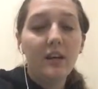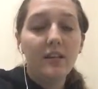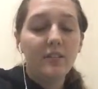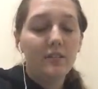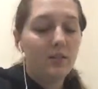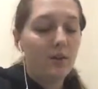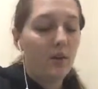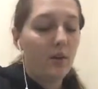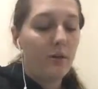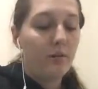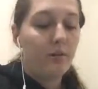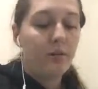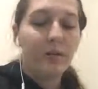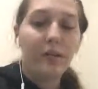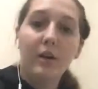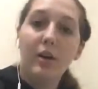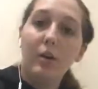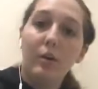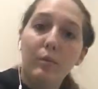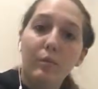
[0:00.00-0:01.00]
So I really
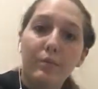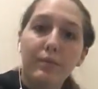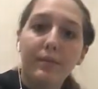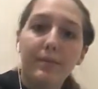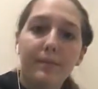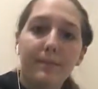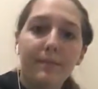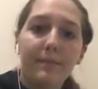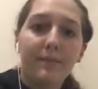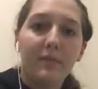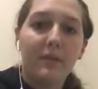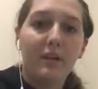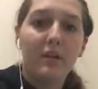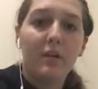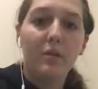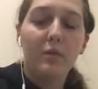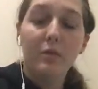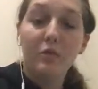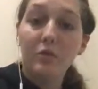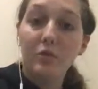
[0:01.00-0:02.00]
hope
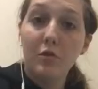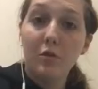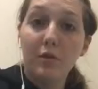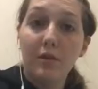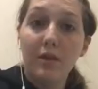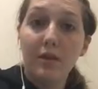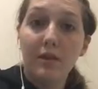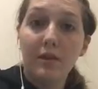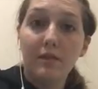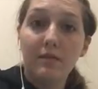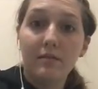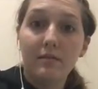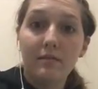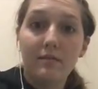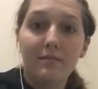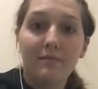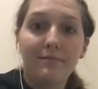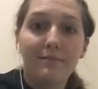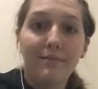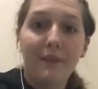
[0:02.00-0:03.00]
you enjoy
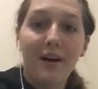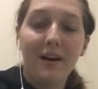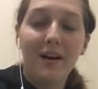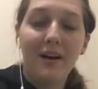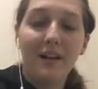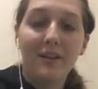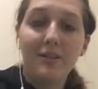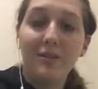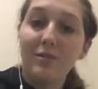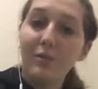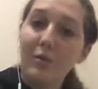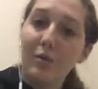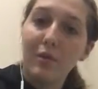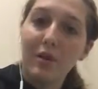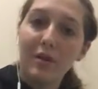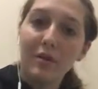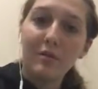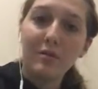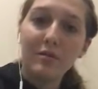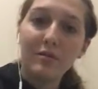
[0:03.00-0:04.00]
my
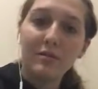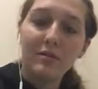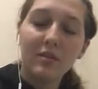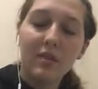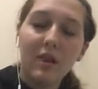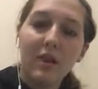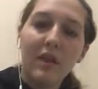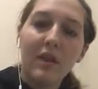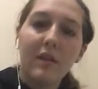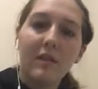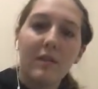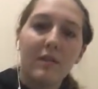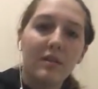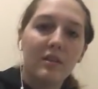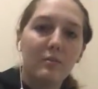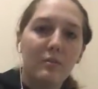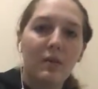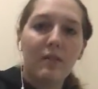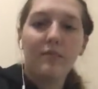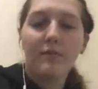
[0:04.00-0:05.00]
tutorials. This is
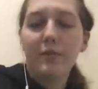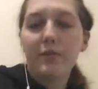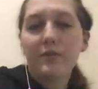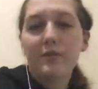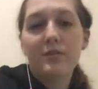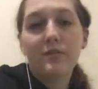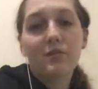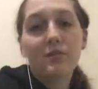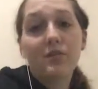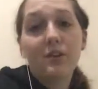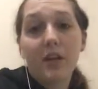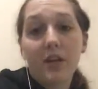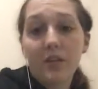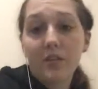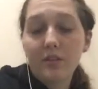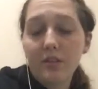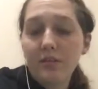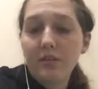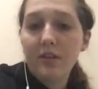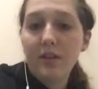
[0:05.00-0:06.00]
my first
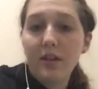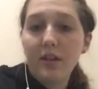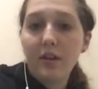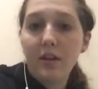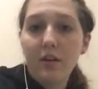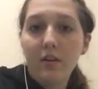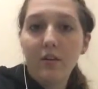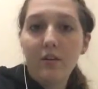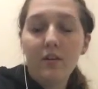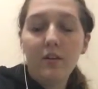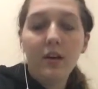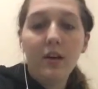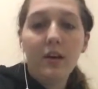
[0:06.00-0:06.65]
introductory video.